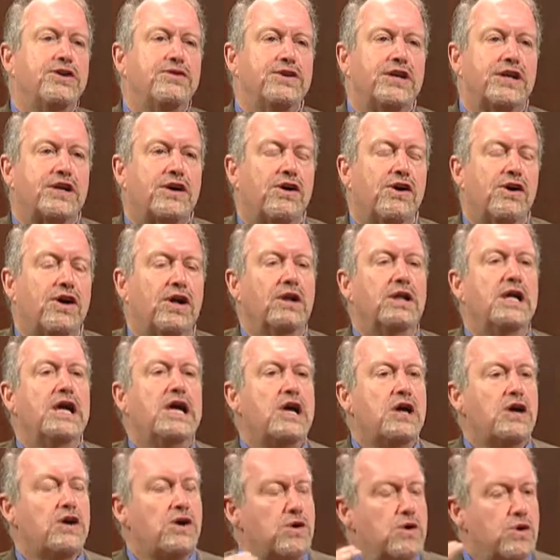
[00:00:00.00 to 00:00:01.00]
Nicole.
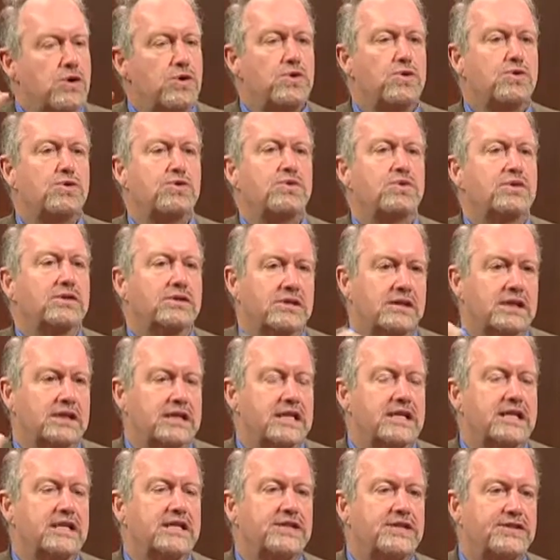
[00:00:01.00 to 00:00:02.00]
Who
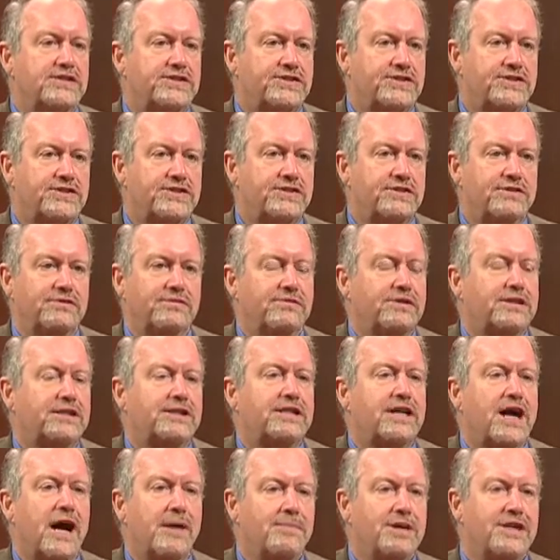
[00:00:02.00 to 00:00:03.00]
is
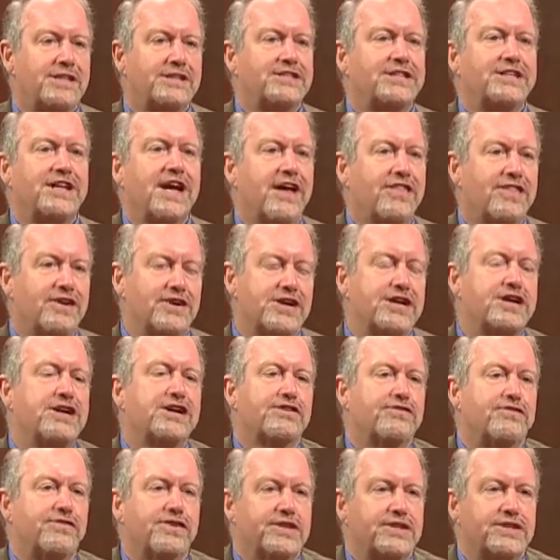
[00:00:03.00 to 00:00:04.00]
coming together
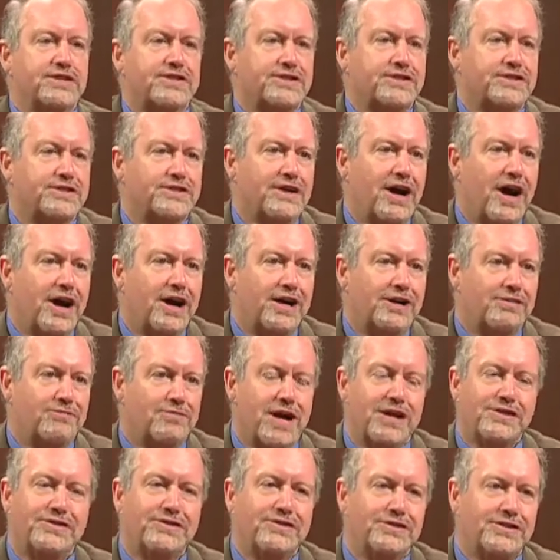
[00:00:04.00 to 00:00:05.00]
here for this
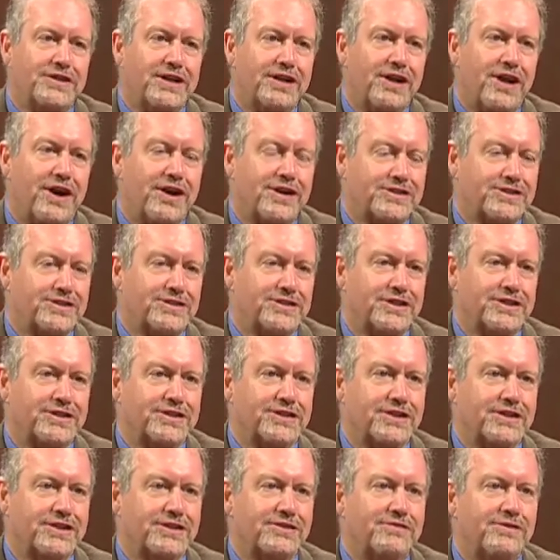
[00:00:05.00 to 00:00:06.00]
Roslindale Arts
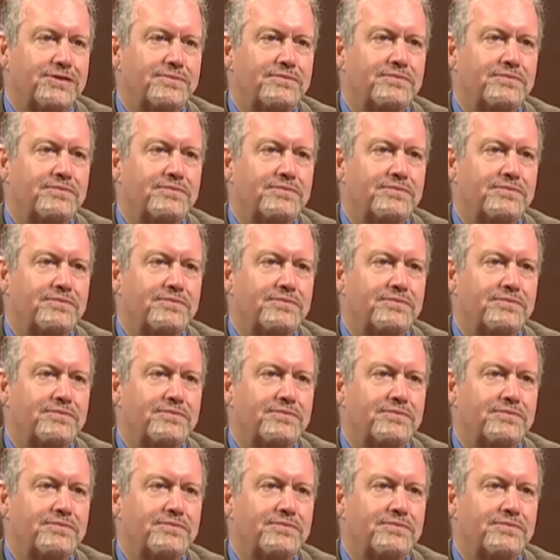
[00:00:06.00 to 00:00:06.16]
Initiative?